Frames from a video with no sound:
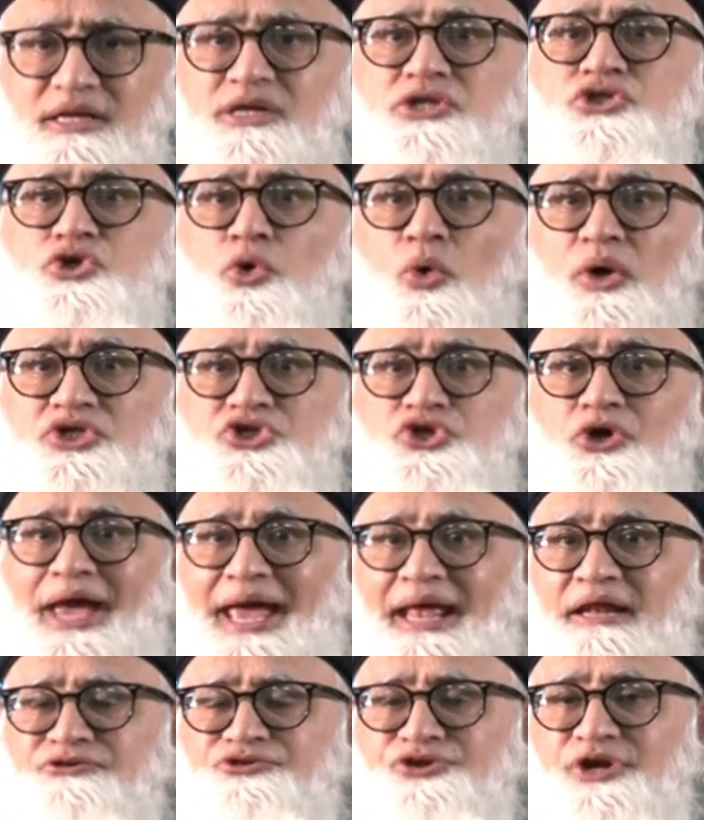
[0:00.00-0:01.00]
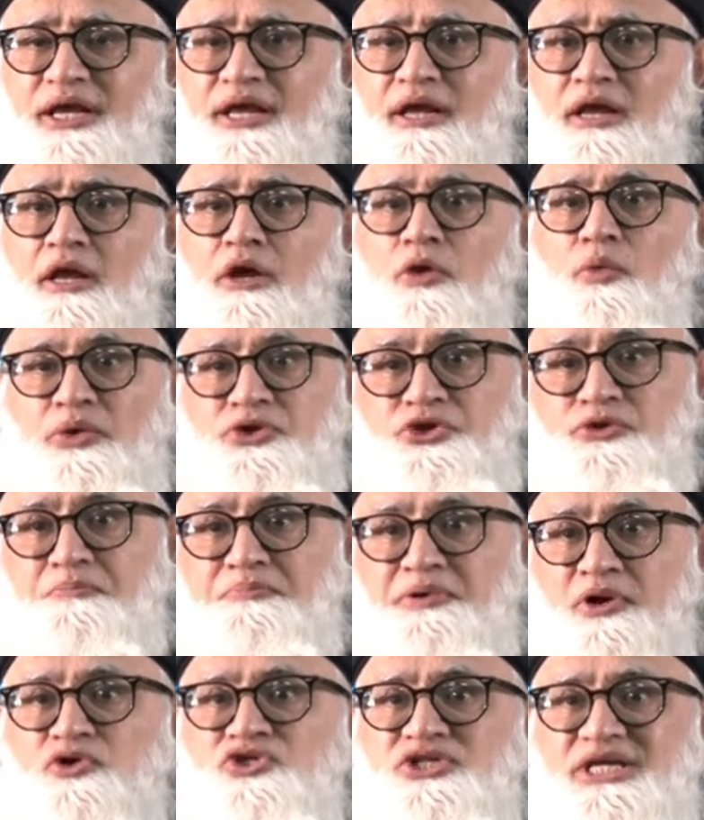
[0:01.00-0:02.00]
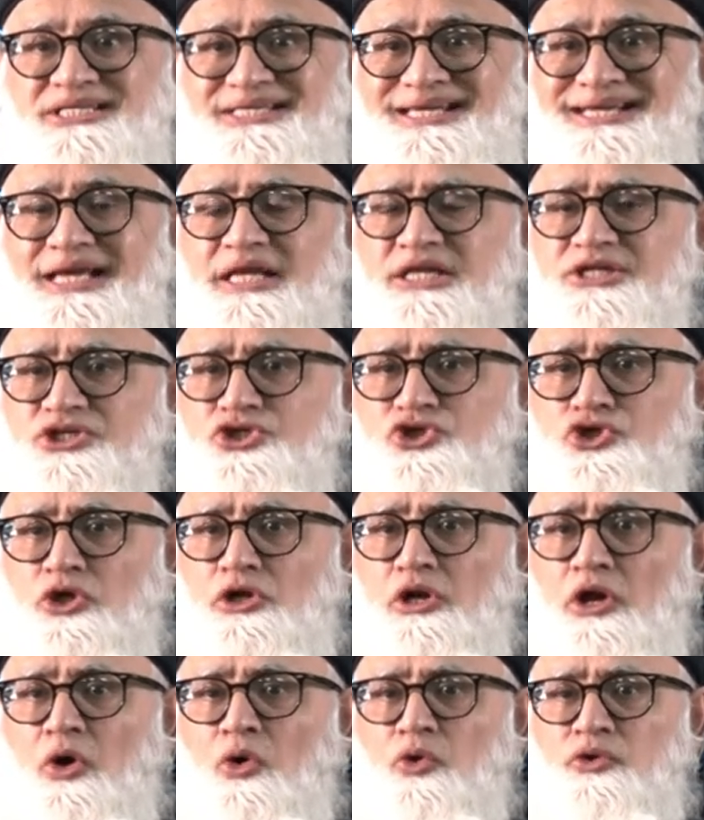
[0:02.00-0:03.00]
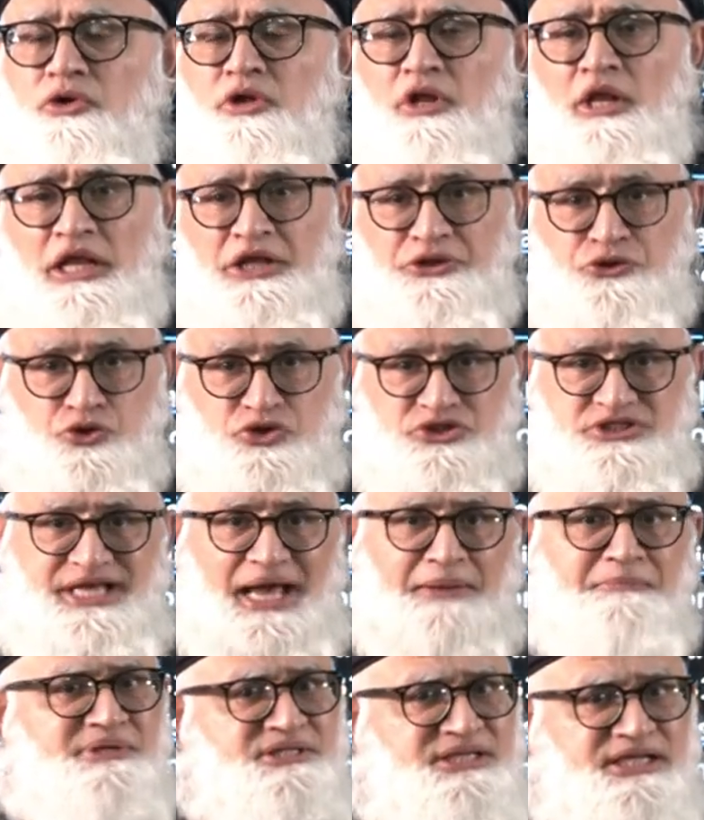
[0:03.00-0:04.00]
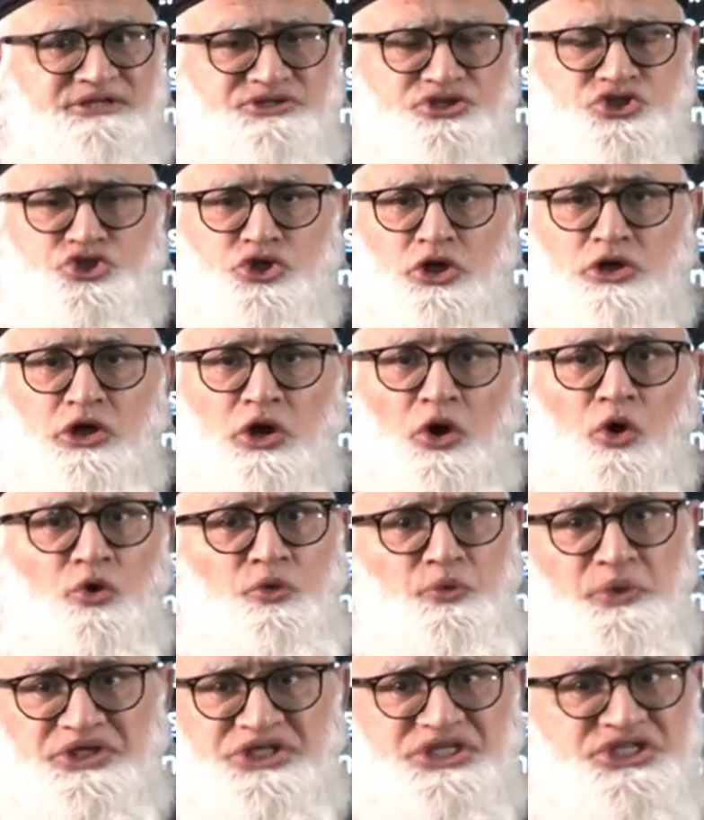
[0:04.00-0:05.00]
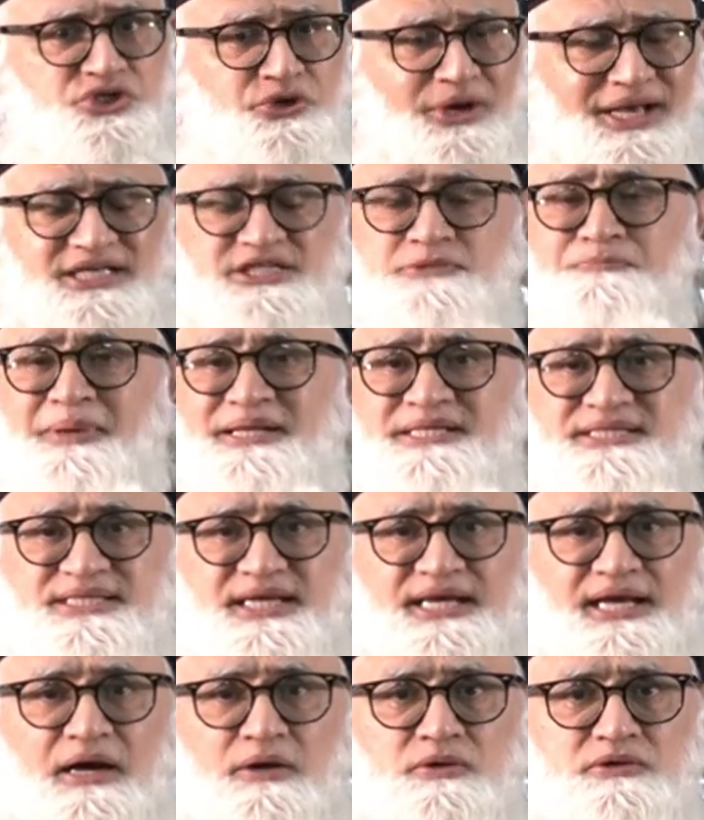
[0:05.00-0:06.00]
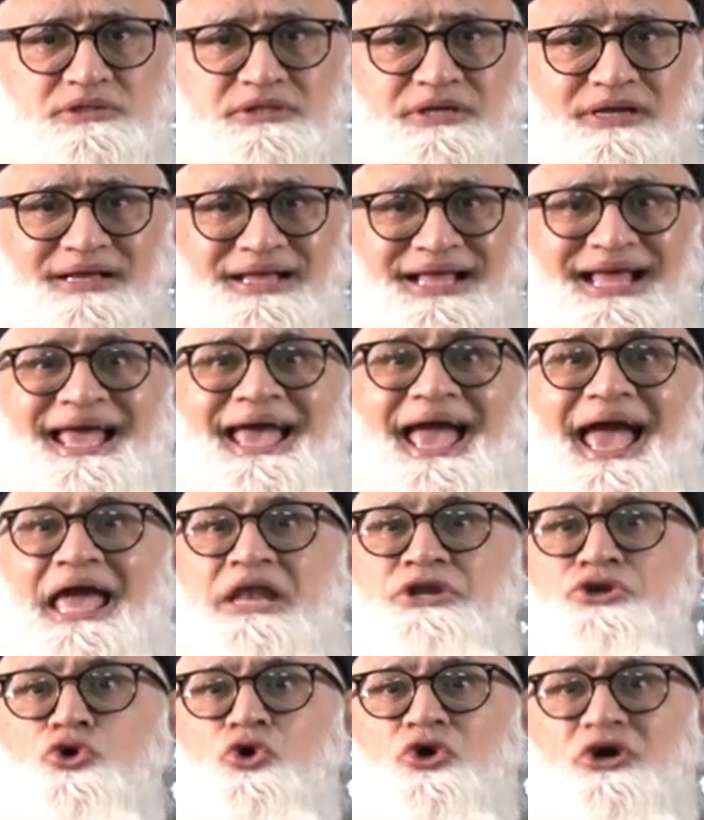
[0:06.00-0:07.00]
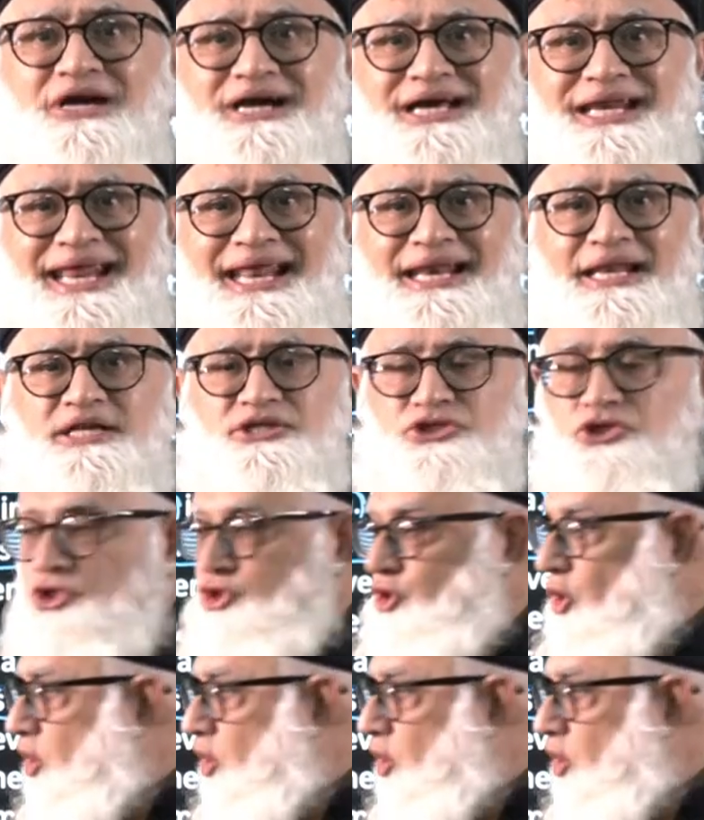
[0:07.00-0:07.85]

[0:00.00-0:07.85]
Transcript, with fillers: So what's your entry? When you're processing interest on loan, you debit interest on loan, which is your expense account, and you credit to your